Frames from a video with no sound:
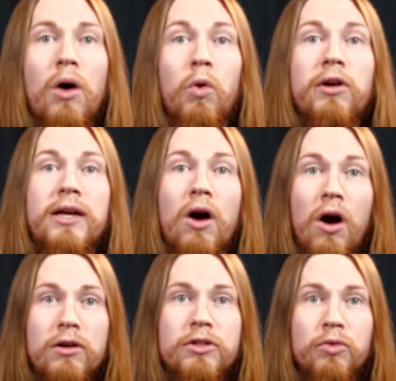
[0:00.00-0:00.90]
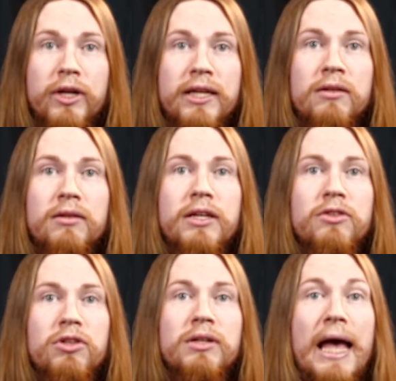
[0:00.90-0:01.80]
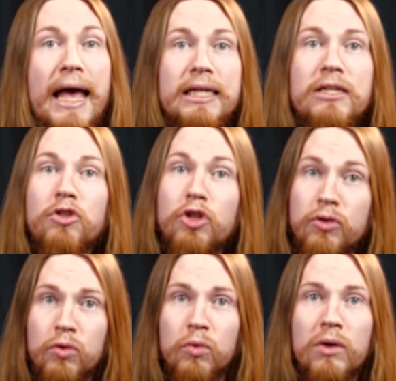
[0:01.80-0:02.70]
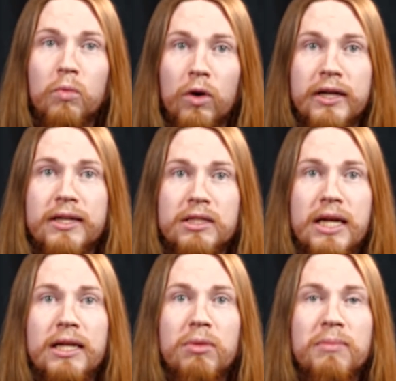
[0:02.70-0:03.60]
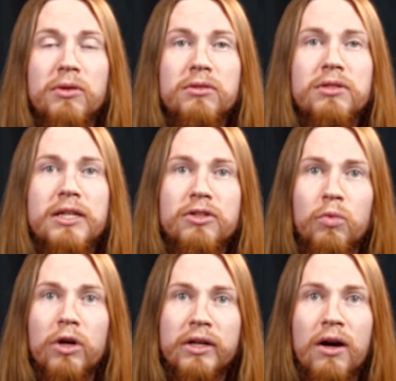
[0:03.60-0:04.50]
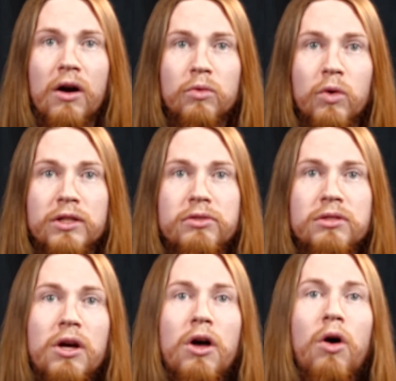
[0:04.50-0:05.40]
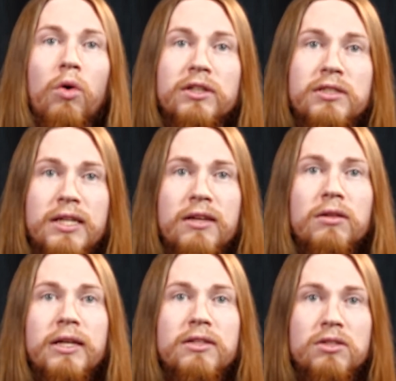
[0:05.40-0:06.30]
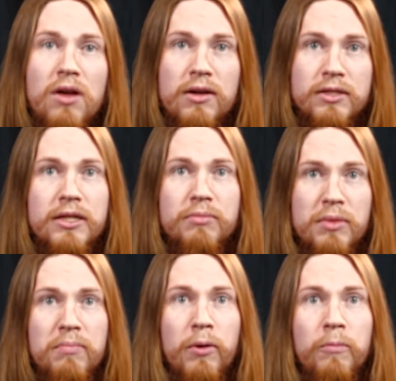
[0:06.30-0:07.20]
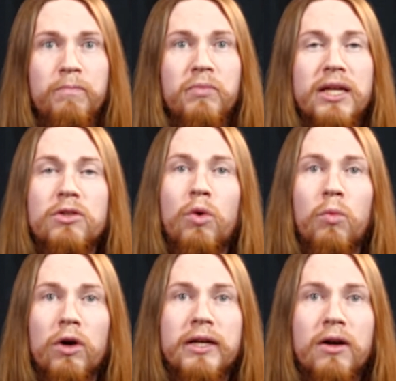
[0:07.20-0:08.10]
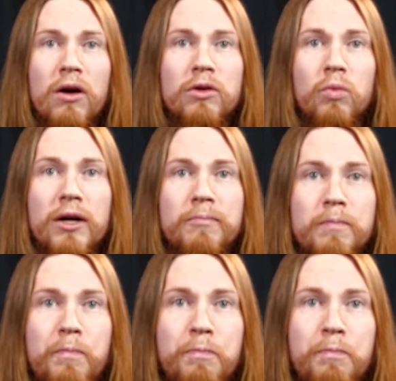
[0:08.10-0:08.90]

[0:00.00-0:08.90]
A working hard green can turn any two working steady meeples into working hard ones, or a single exhausted meeple into a working hard one.